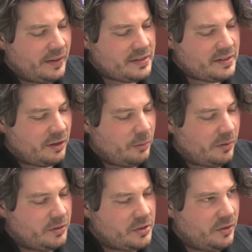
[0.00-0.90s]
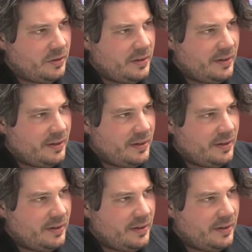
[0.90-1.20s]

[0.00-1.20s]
This is a GoPro 2.